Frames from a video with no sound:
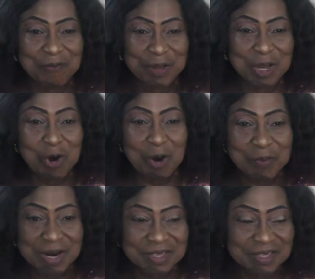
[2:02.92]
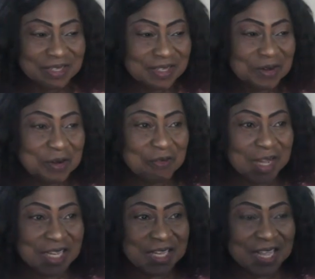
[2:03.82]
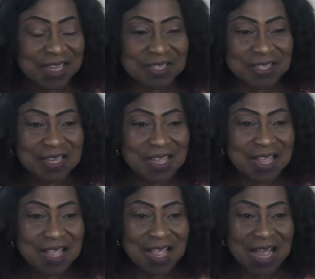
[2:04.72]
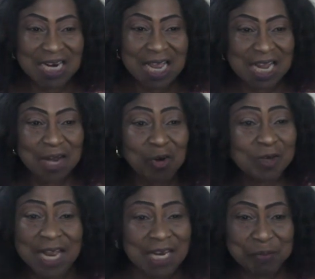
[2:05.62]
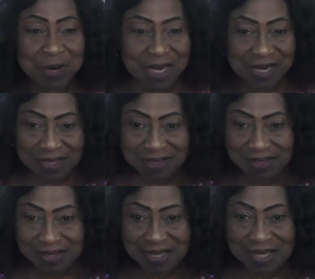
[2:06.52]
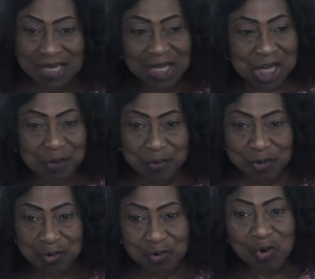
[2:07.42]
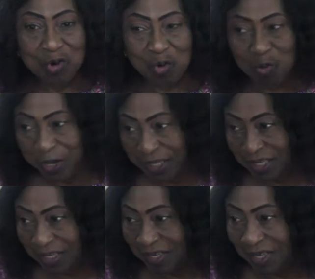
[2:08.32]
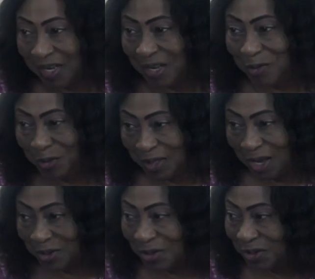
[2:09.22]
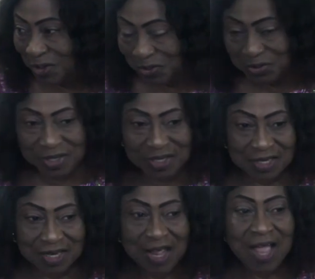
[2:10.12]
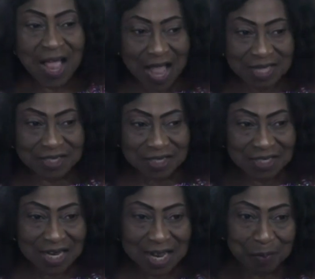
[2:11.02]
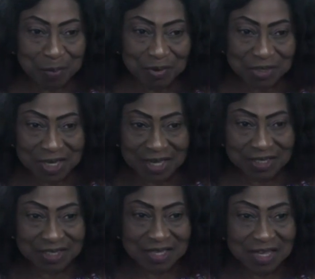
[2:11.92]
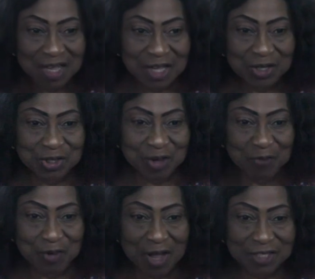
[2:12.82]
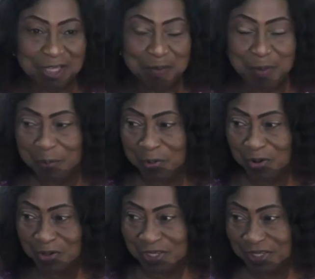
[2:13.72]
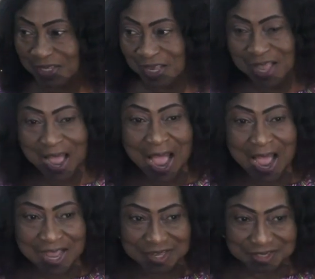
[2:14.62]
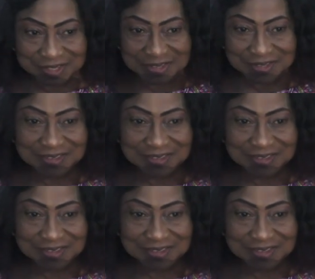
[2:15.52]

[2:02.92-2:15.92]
been comrades over the years, and I cannot deliberately keep you waiting without good reason. I sincerely apologize. So if you accept my apology, say ayes.